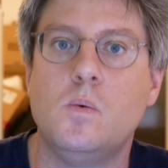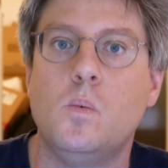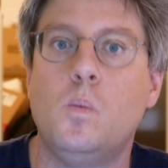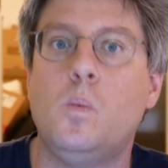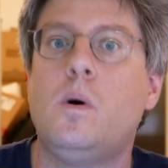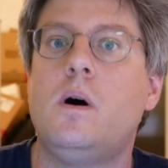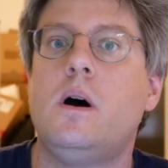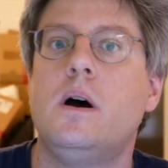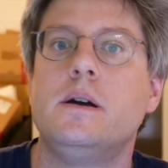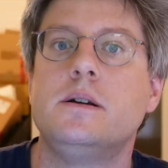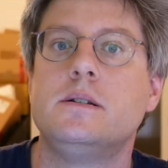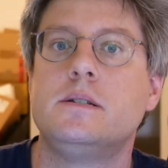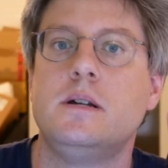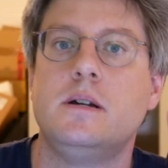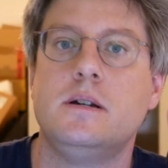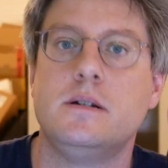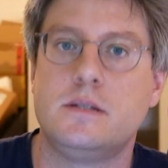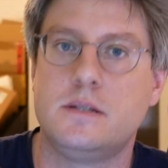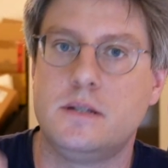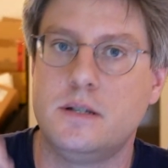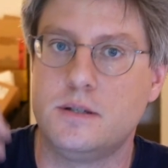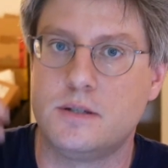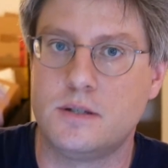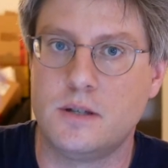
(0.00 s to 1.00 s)
why
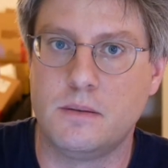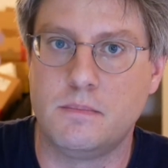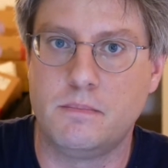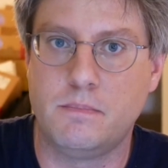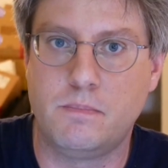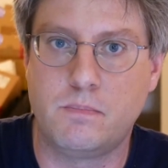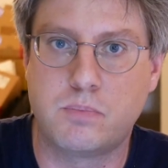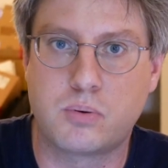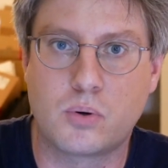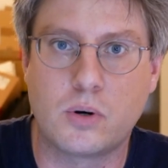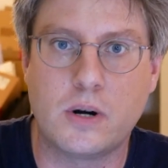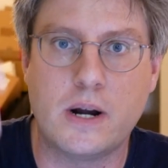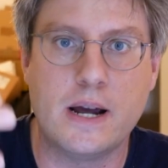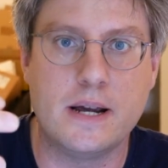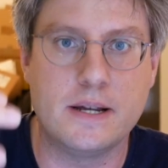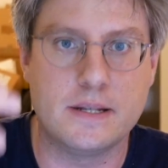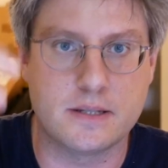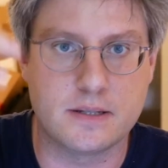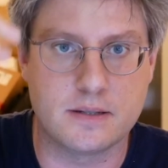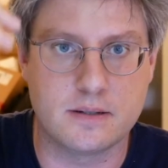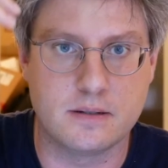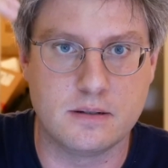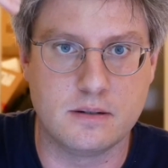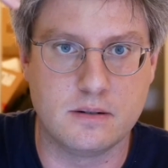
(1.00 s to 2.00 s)
there's this
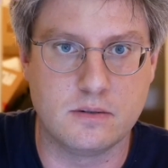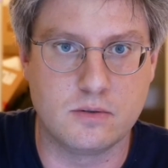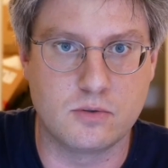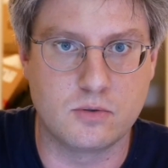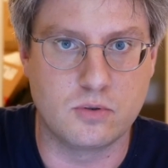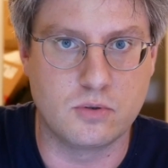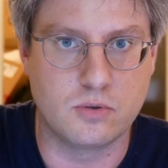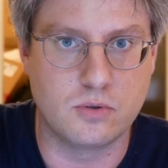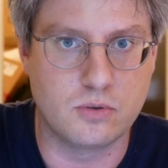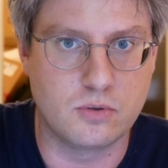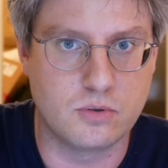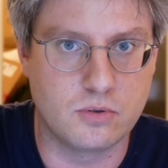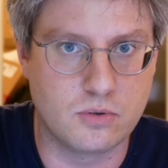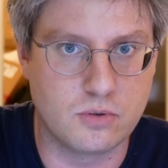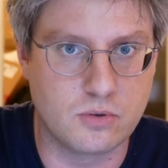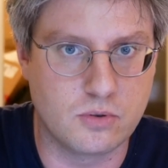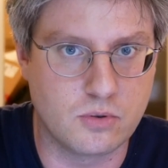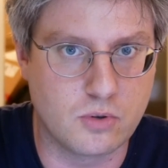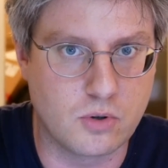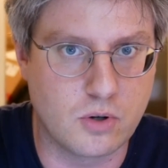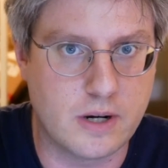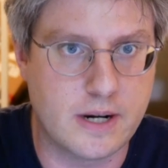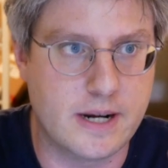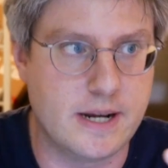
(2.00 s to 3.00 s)
price
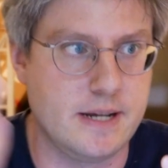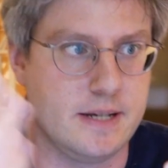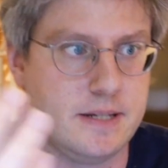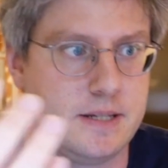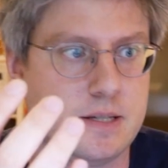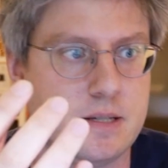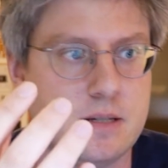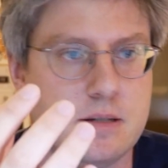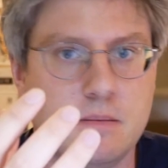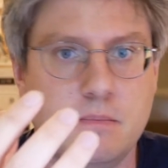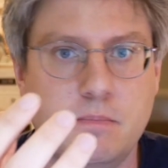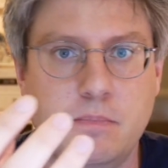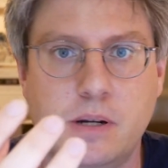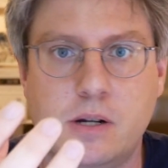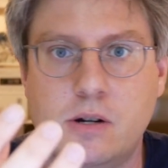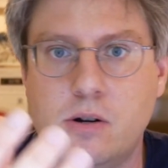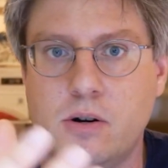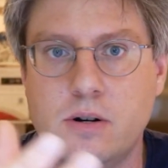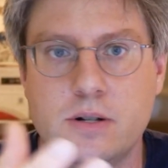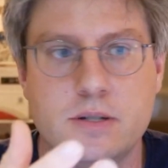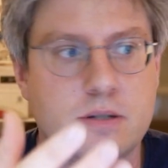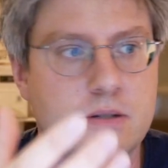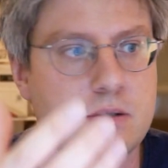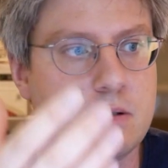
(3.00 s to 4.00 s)
rise.
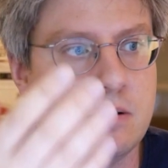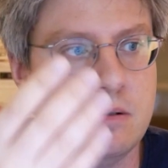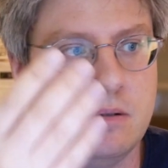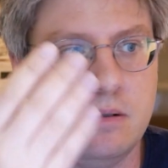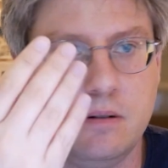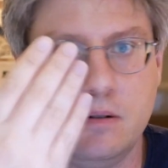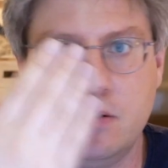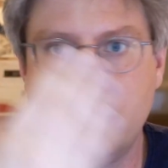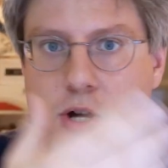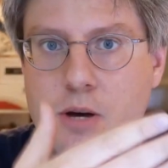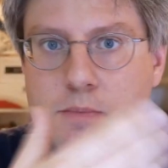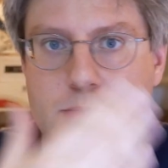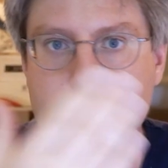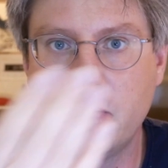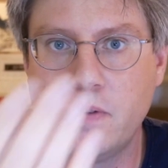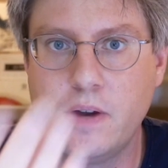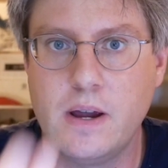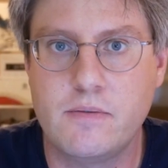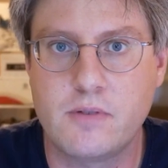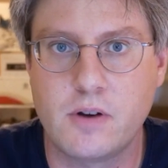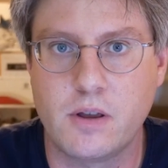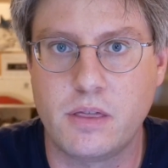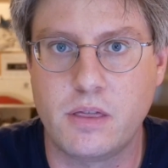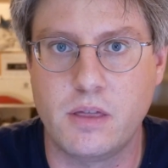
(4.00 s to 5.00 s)
Because in terms of
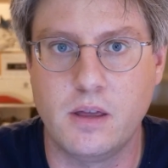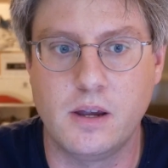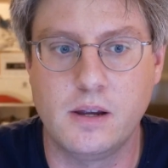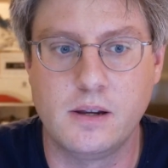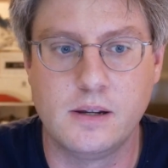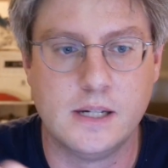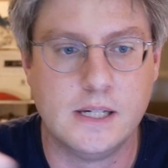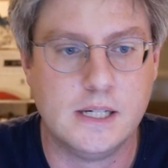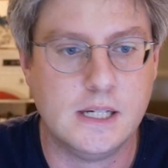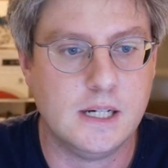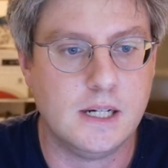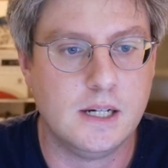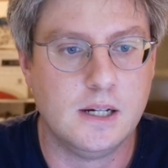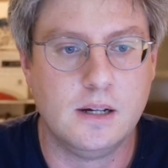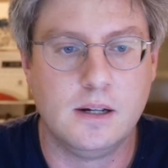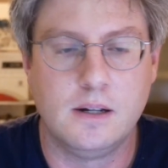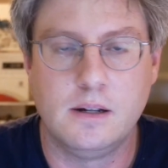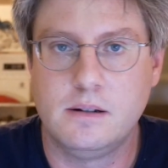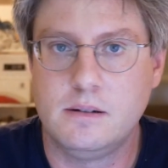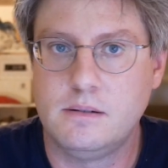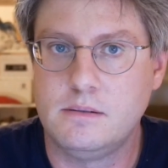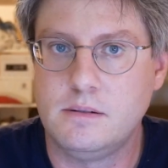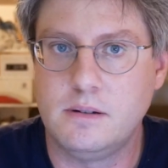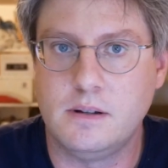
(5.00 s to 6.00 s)
everything,
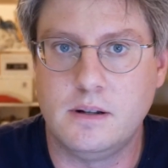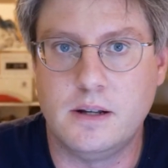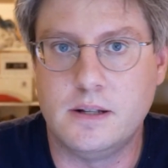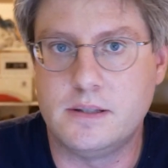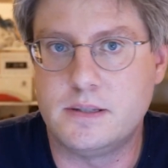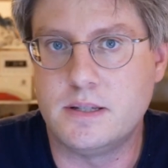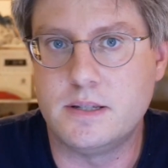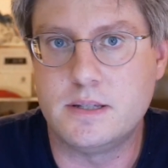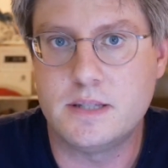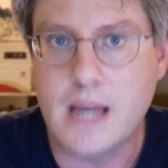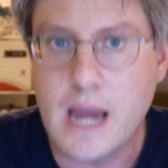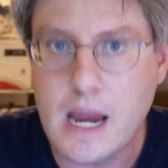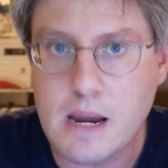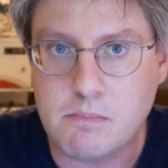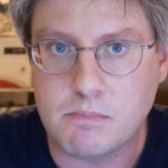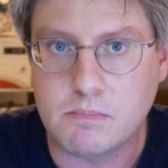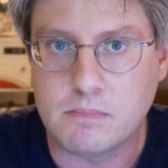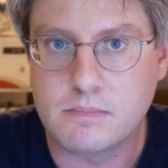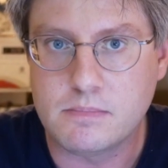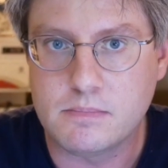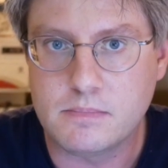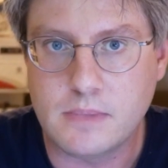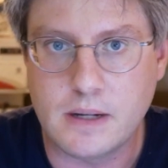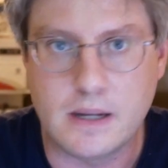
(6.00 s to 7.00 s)
it's the
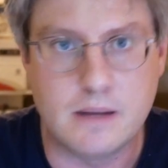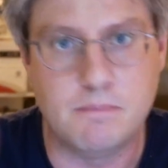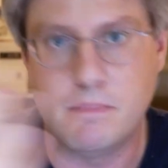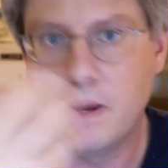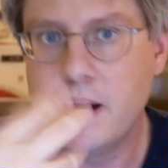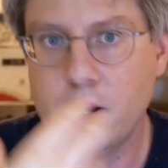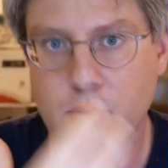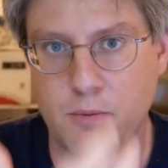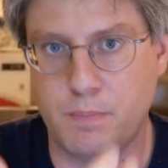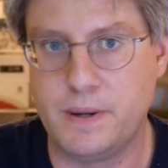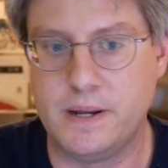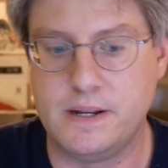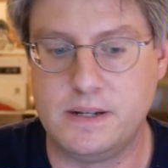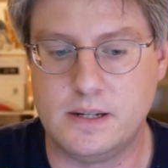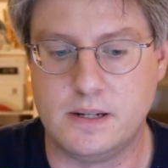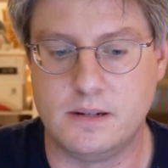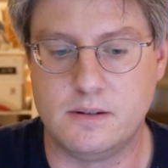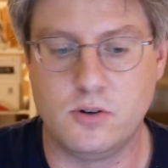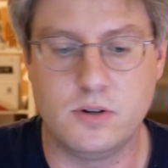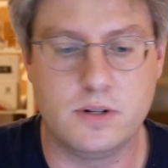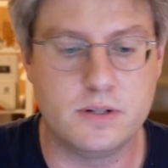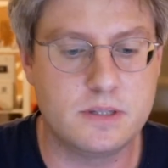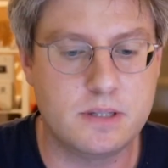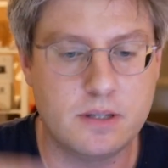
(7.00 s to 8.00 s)
same, in my opinion,
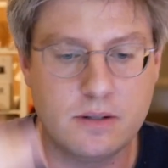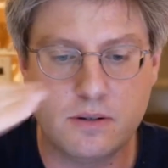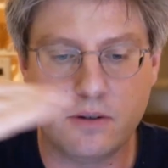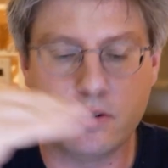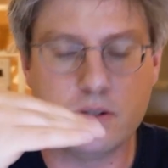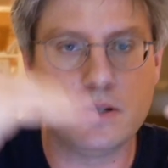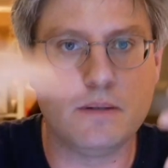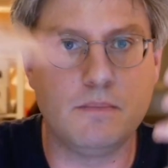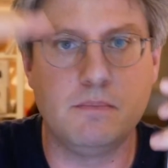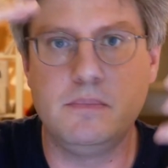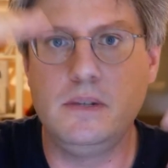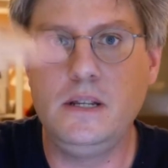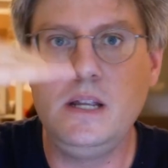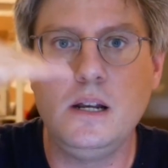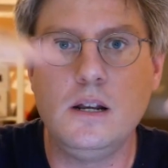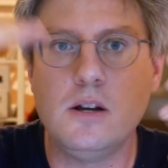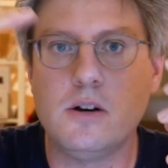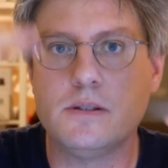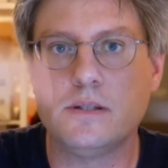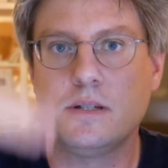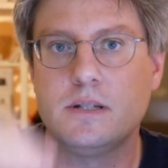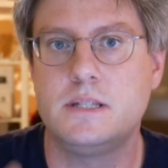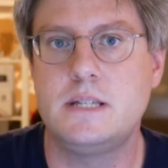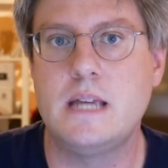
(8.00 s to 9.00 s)
or it's nearly
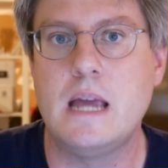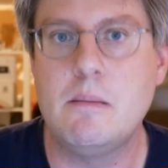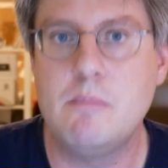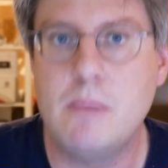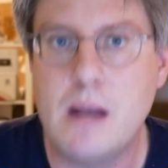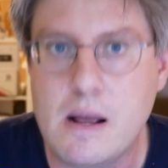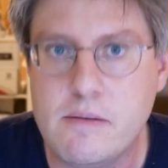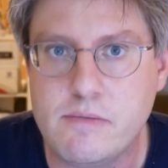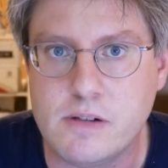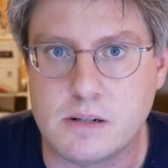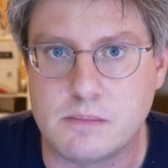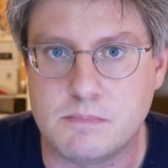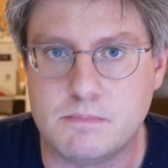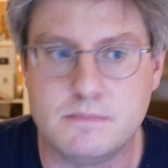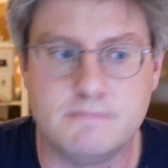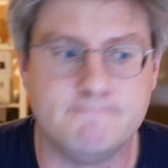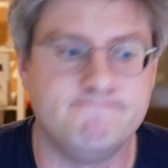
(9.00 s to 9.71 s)
on the same level.